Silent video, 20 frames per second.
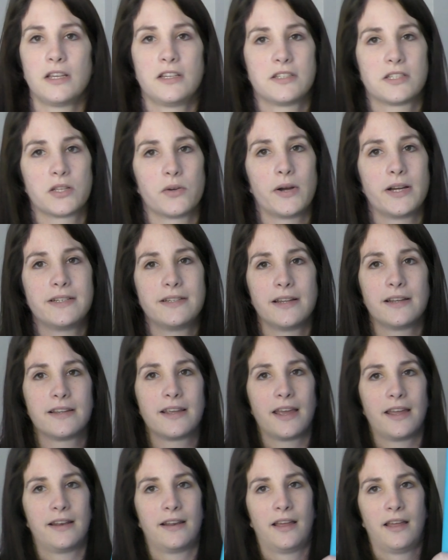So I did
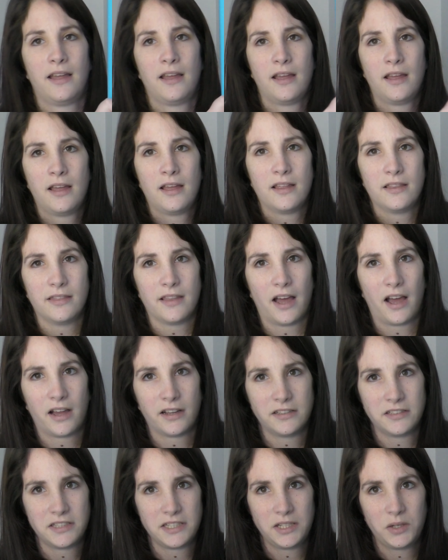get The
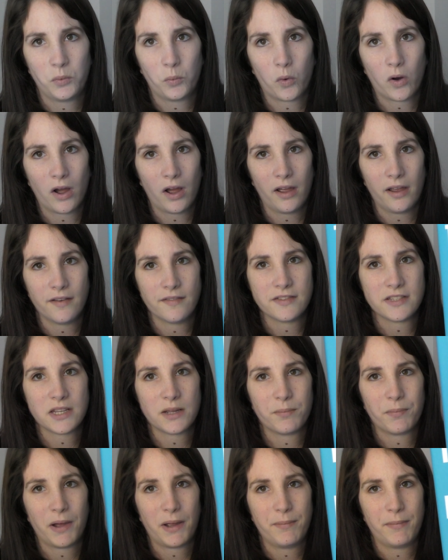Hunting Wives
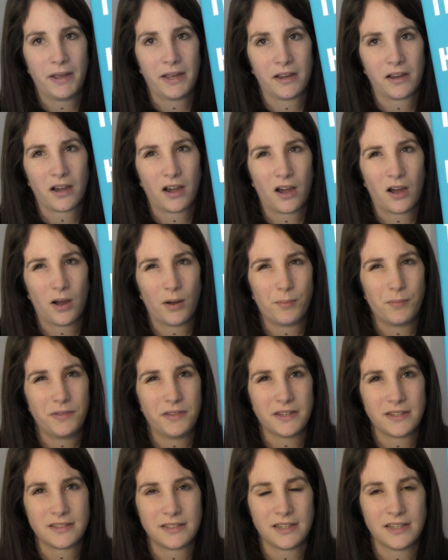by Meg Cobb, and
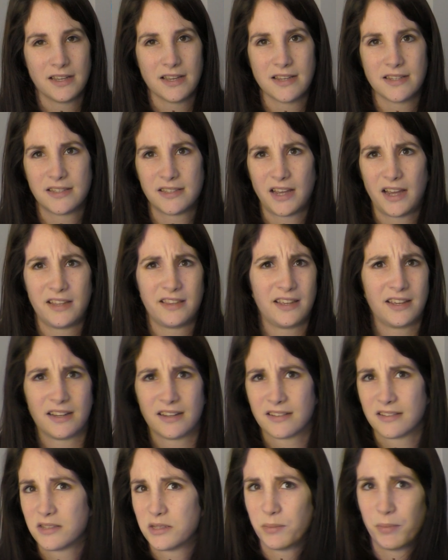this is, I
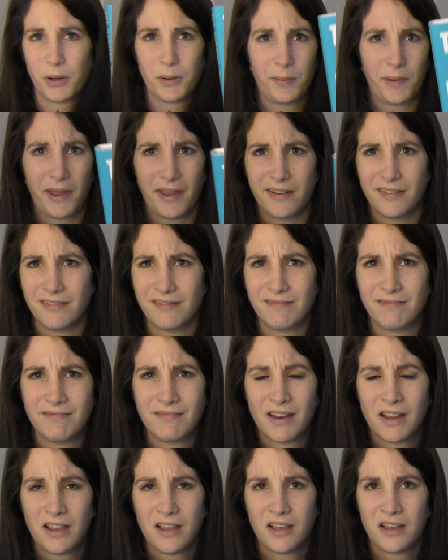think, suburban,
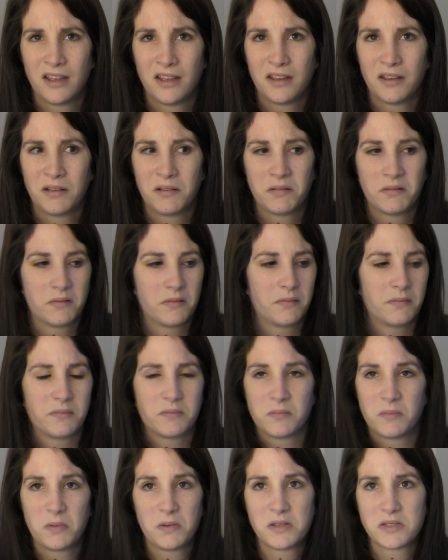
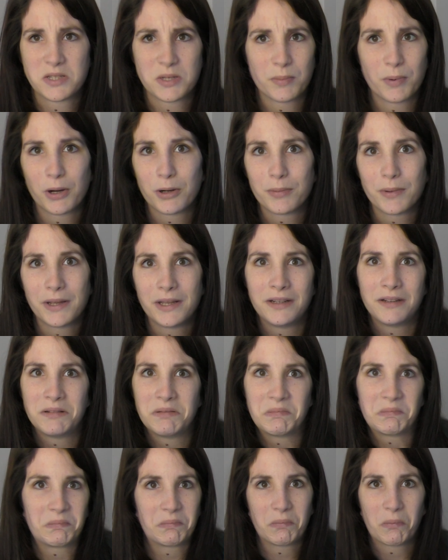
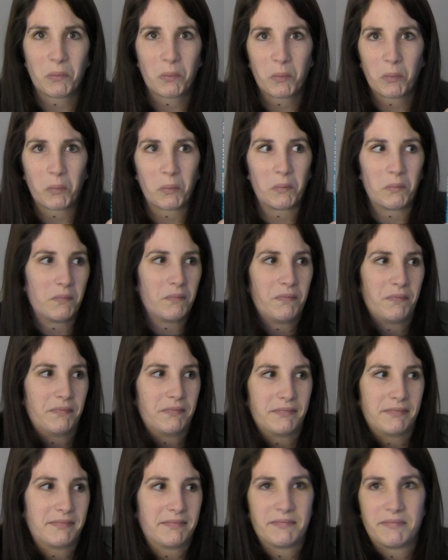suburban,
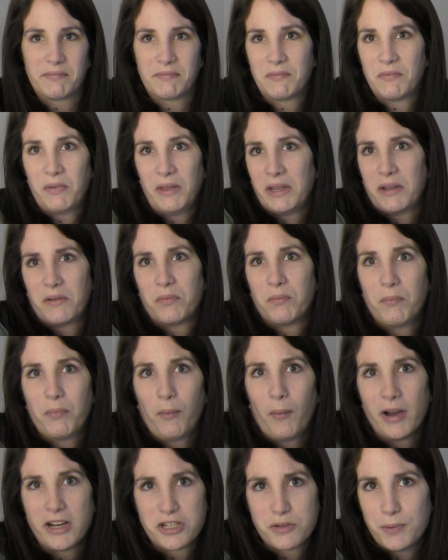like,
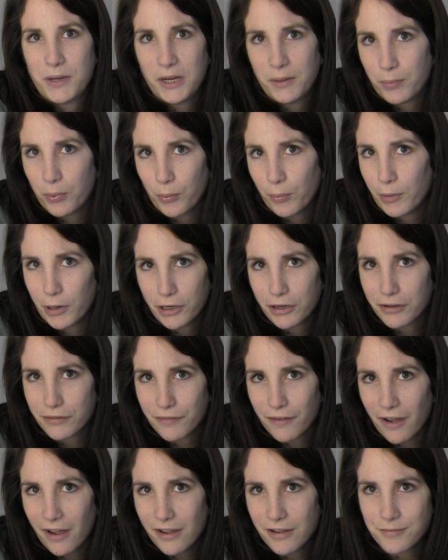rich people murder
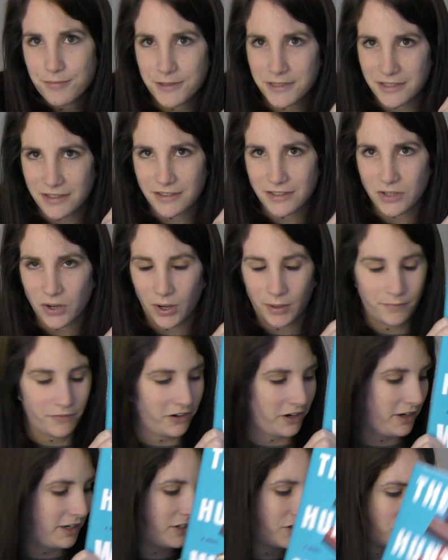vibes, so I'm
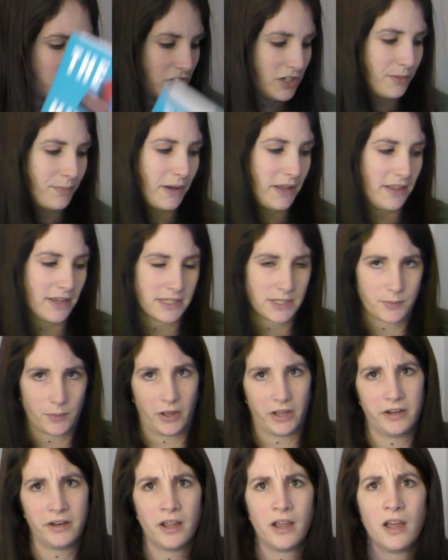very intrigued by this
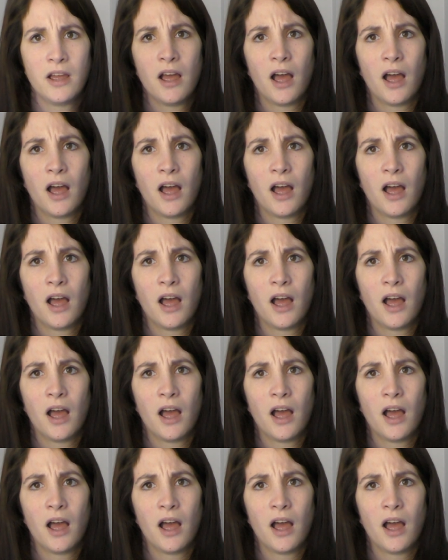one.